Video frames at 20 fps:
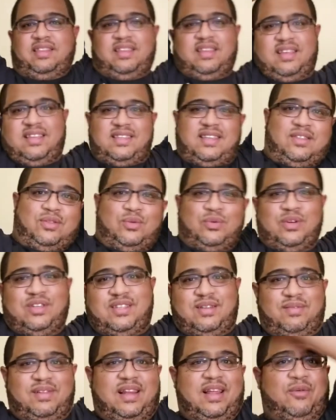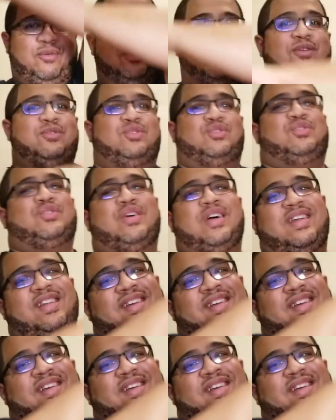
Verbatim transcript: this and doing something like when he was trying